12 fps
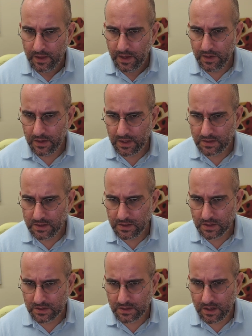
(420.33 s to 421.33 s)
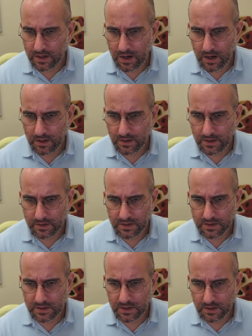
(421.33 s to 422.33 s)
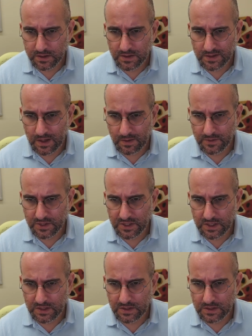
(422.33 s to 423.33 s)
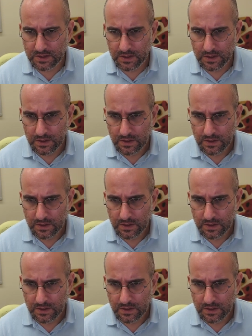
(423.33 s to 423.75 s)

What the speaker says: you can see that there is still some genes,